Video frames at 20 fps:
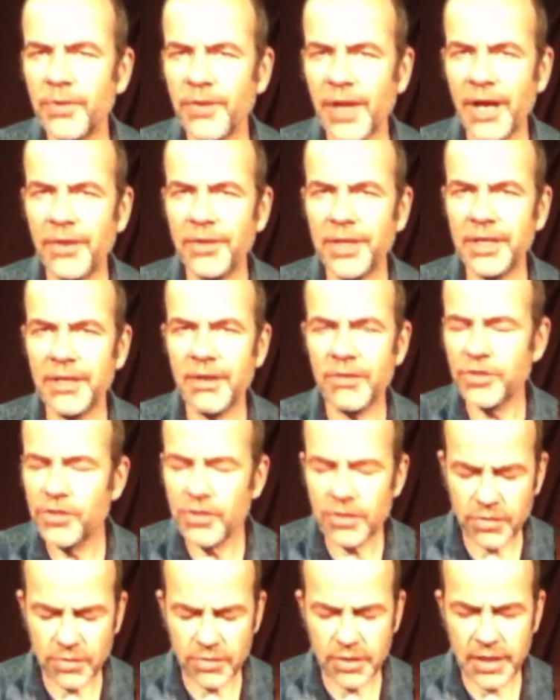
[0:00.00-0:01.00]
alnicos,
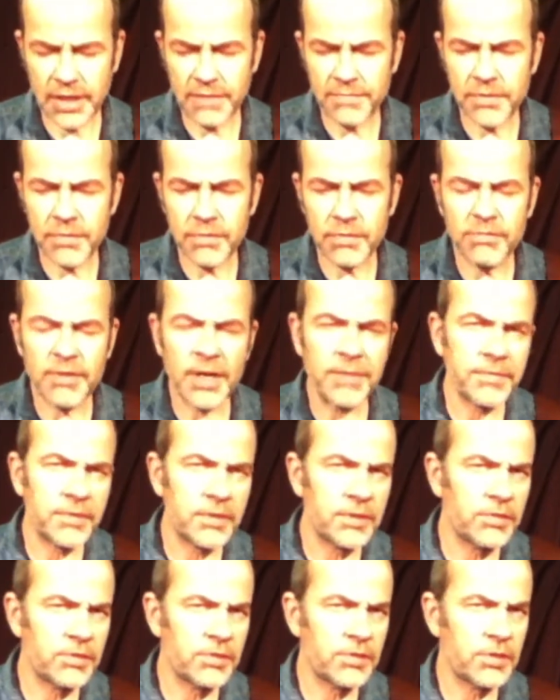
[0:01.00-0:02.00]
just to give you a
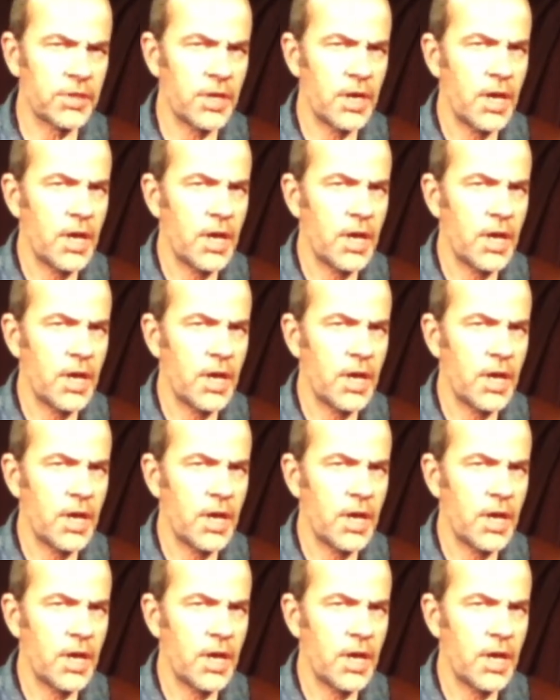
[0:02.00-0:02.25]
reference,